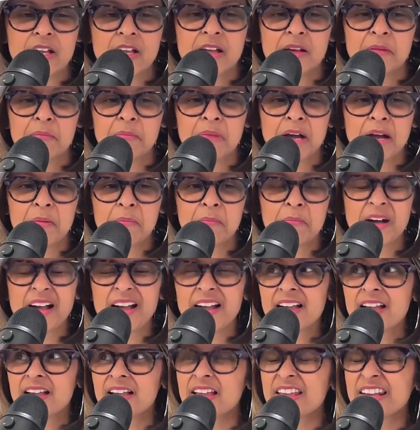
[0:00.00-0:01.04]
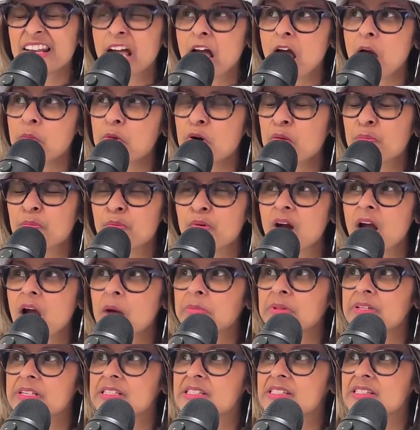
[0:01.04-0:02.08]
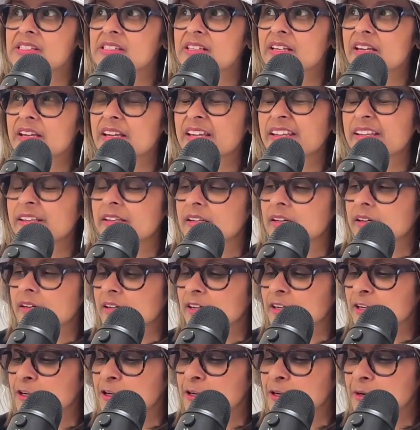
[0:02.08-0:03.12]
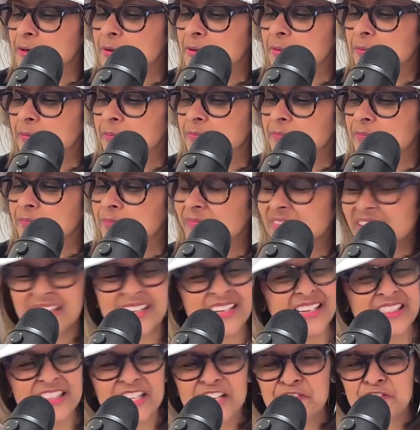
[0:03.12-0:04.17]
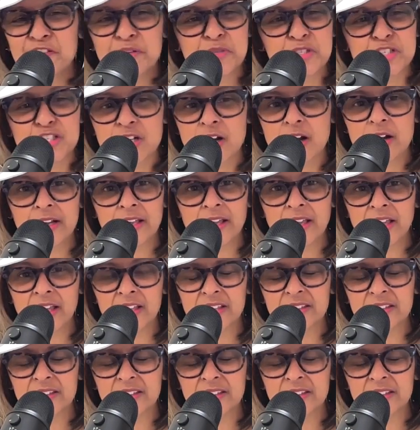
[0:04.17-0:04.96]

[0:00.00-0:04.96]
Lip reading: my mind, I would probably say anything from Sade.